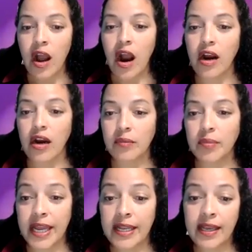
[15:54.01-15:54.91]
are
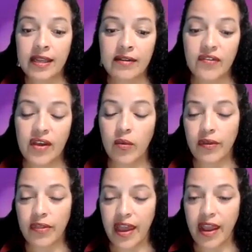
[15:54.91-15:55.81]
planning an event
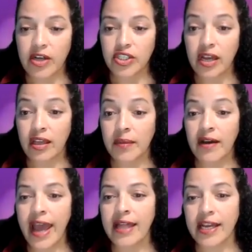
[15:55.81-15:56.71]
where they are talking
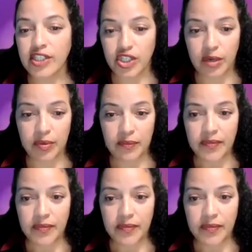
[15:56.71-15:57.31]
about allyship.